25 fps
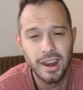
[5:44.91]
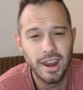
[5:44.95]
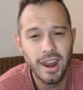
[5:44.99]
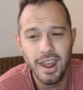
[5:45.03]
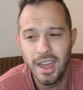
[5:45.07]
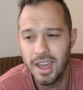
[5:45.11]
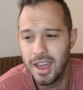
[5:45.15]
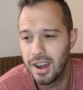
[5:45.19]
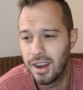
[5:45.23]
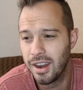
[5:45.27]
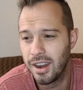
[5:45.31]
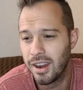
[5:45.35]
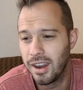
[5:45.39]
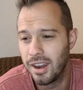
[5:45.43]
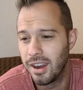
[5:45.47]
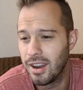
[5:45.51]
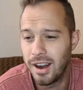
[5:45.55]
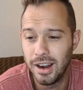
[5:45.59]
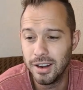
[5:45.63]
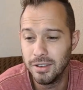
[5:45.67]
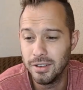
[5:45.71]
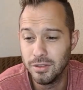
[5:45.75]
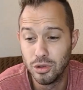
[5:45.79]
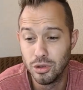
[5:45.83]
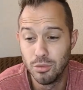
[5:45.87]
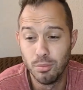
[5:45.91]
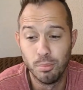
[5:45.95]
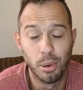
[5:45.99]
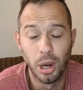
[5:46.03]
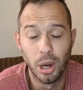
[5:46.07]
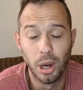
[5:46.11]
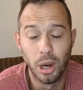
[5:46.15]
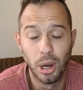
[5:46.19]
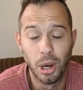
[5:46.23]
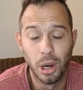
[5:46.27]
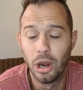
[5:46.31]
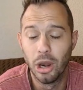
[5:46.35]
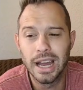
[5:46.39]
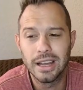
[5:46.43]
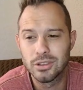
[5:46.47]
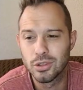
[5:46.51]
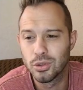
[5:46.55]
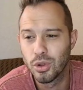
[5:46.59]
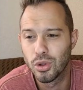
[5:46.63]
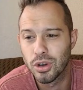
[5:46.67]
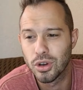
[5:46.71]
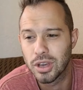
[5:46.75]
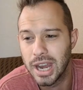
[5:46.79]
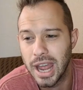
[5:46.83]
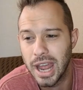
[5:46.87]
and and I barely
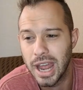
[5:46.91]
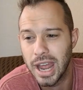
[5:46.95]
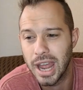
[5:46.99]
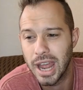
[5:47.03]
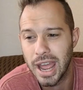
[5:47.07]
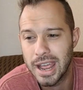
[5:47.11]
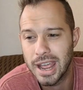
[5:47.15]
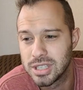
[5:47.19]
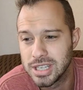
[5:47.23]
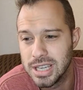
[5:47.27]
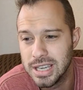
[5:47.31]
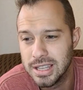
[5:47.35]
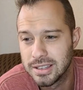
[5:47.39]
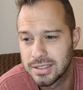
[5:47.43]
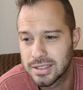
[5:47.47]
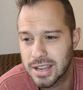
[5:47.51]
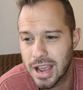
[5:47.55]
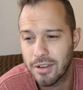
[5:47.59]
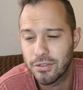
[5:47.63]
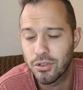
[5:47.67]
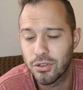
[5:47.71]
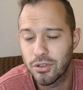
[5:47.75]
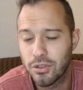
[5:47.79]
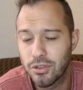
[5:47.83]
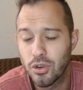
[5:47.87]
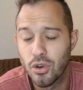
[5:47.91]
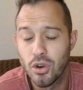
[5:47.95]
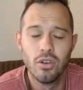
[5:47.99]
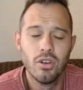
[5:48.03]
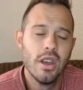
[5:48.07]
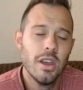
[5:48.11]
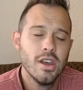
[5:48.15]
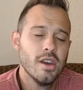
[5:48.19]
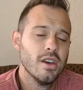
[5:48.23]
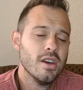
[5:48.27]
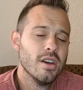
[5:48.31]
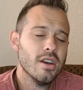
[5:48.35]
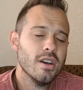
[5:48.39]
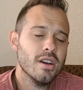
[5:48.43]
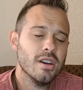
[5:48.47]
got to look at AMC this afternoon.